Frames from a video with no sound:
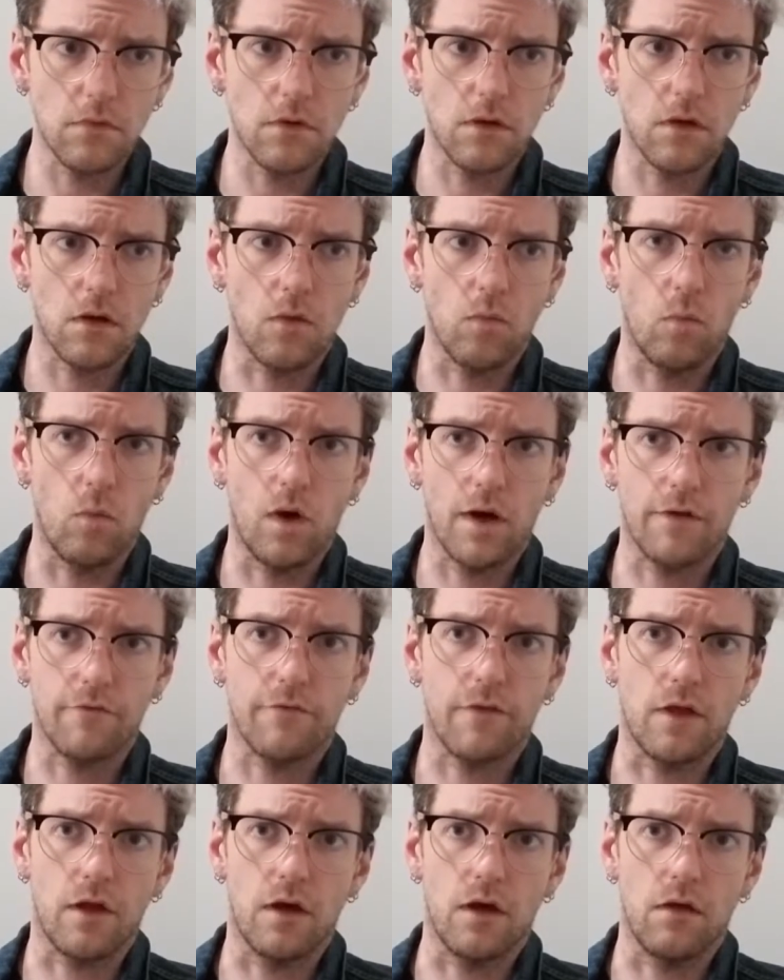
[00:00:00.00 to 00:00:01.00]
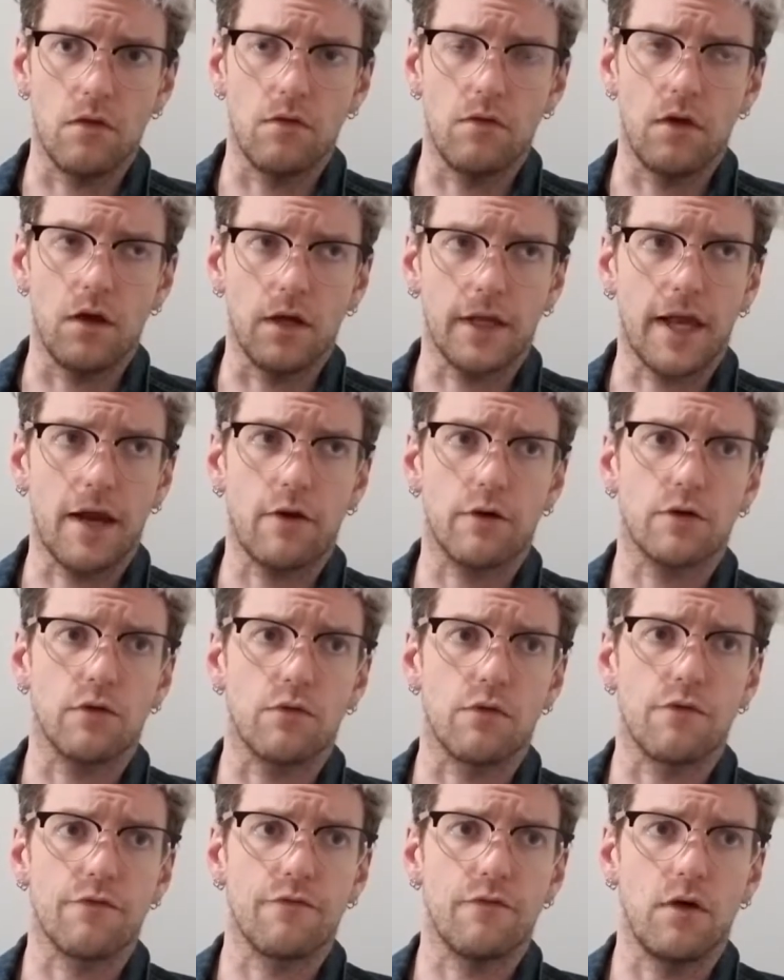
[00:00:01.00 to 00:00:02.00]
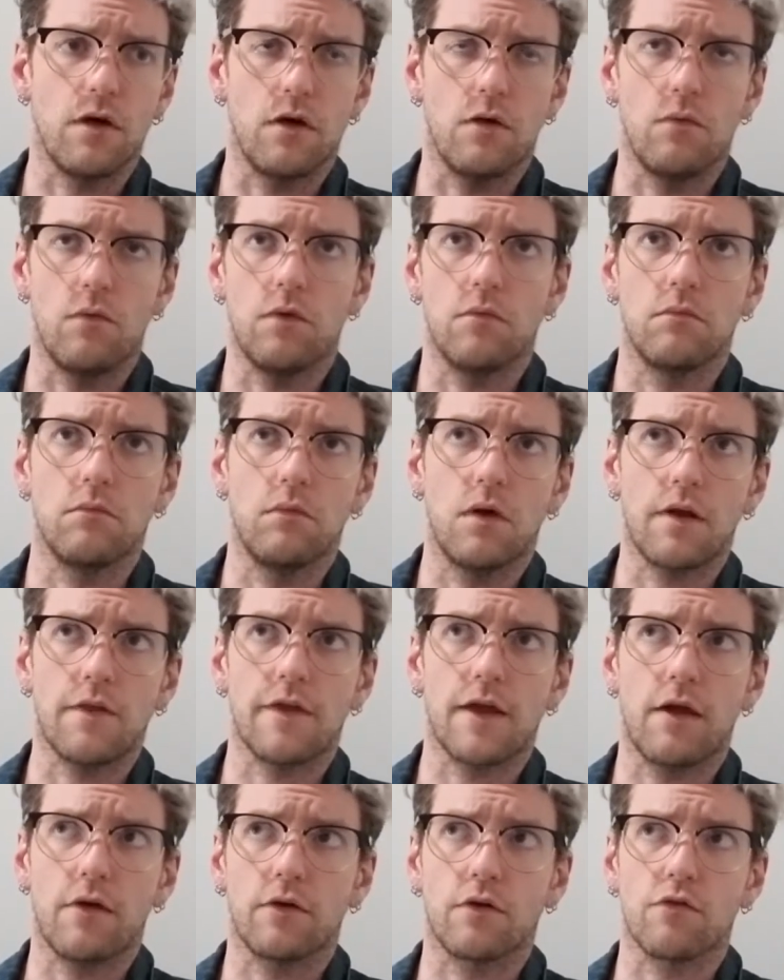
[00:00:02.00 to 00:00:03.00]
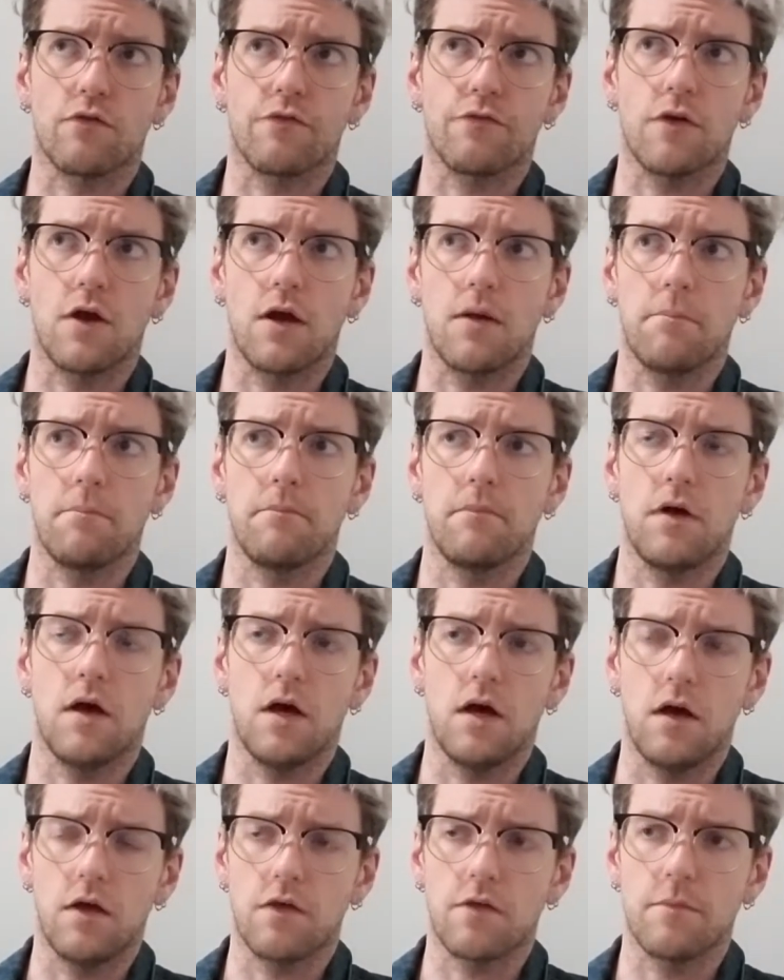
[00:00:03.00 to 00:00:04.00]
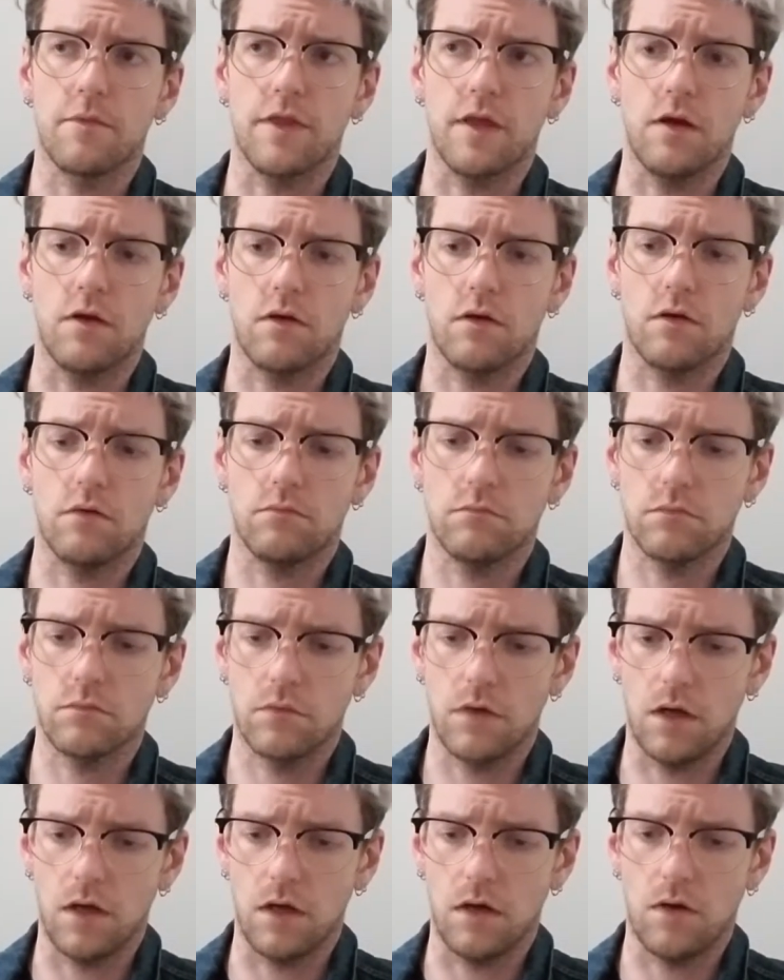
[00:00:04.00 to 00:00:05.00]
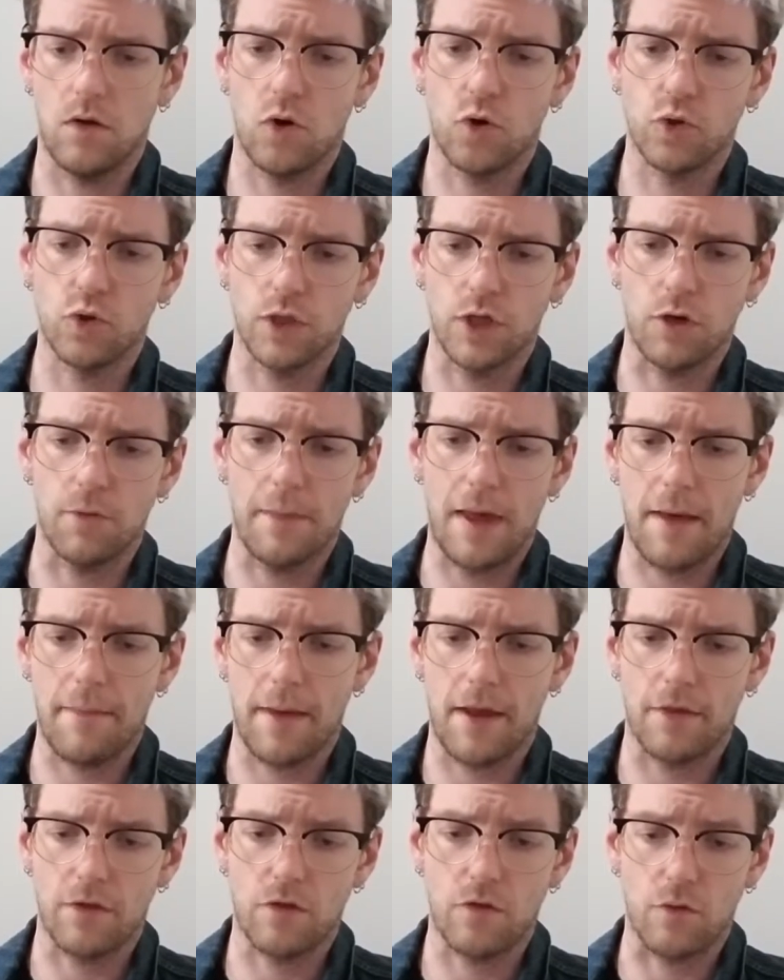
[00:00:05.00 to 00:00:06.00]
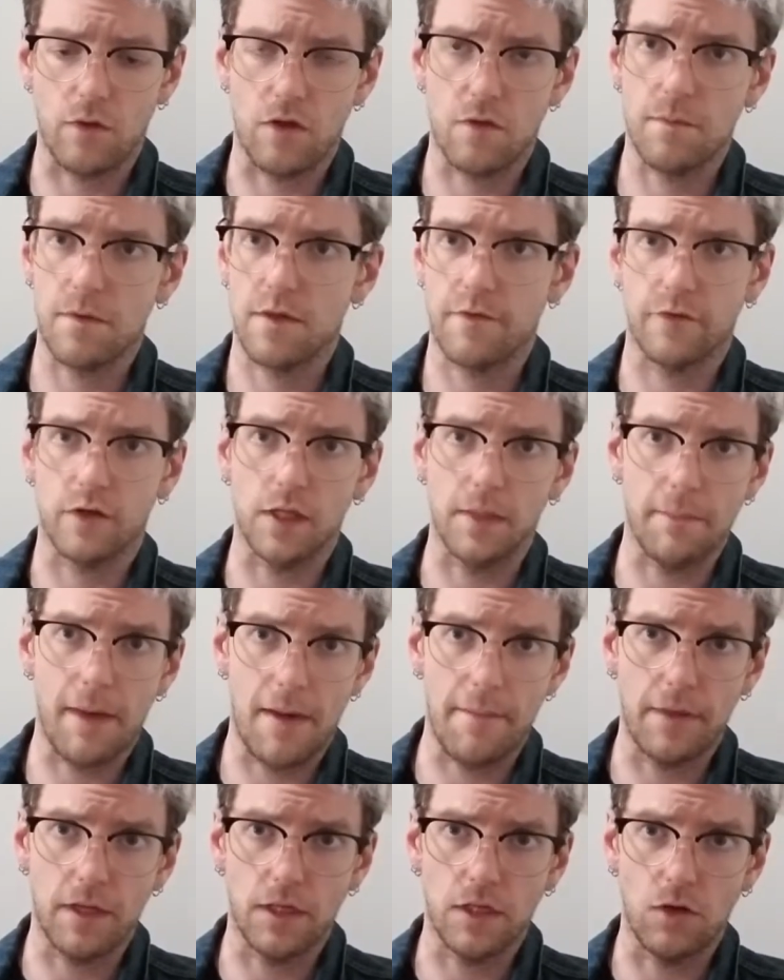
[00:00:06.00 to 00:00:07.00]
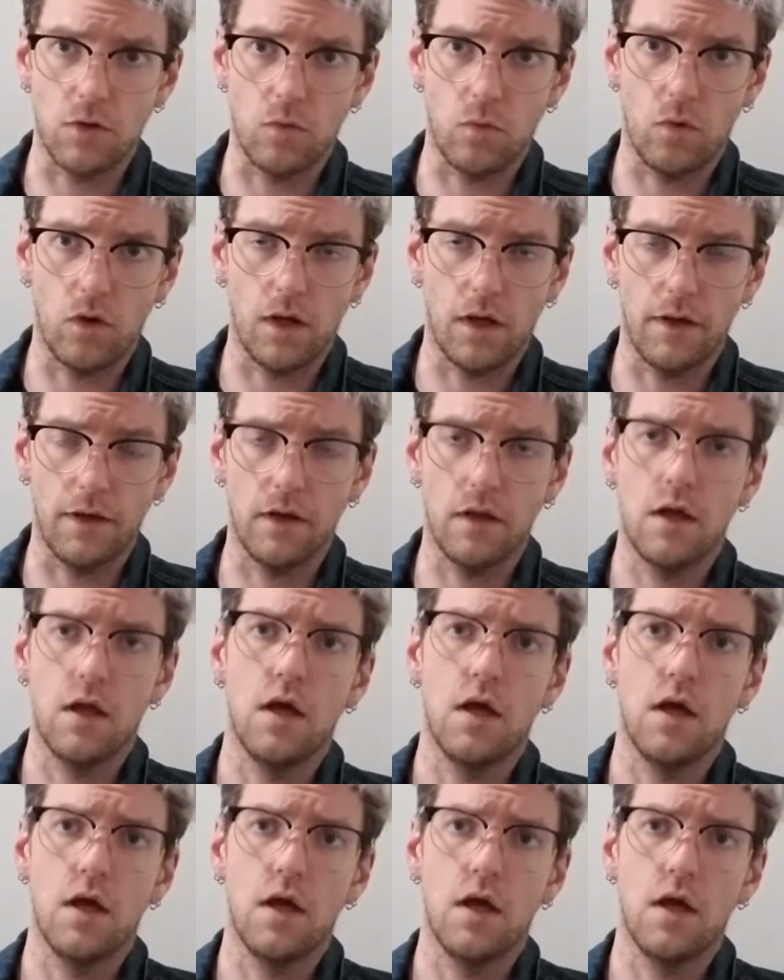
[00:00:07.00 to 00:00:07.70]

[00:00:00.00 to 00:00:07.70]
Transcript: one of the characters from some of the earlier Batman stories, specifically Batman Year One,